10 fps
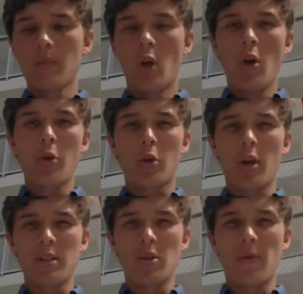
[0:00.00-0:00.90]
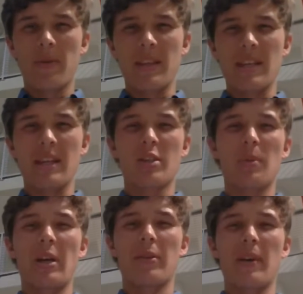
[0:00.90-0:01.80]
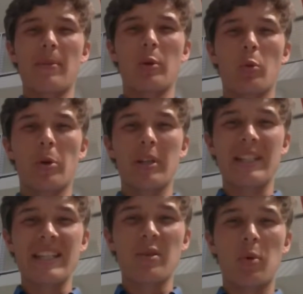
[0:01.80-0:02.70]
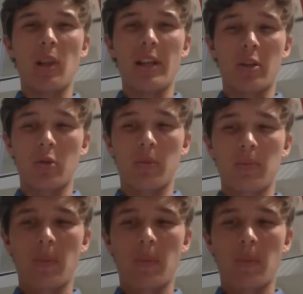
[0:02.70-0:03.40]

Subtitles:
Other causes of the Somalian famine were indeed political.